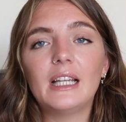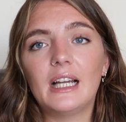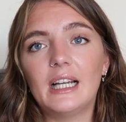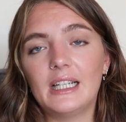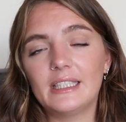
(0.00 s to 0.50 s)

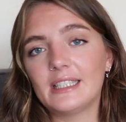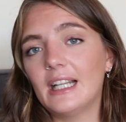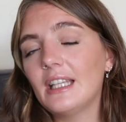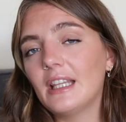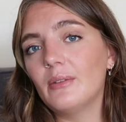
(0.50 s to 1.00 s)
I
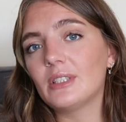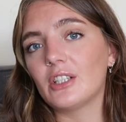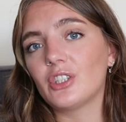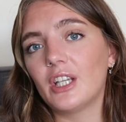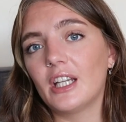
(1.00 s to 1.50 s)
decided that I was
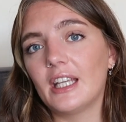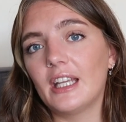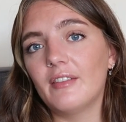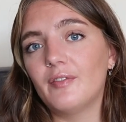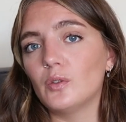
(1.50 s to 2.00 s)
actually going to
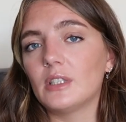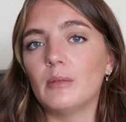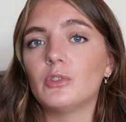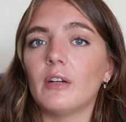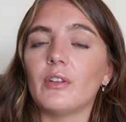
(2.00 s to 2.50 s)
give
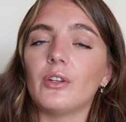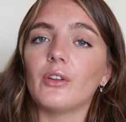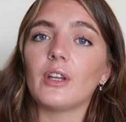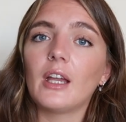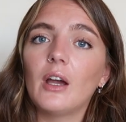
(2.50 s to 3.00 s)
full-time travel
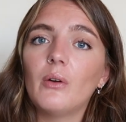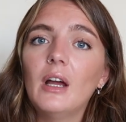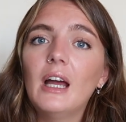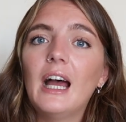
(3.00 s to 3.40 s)
another go,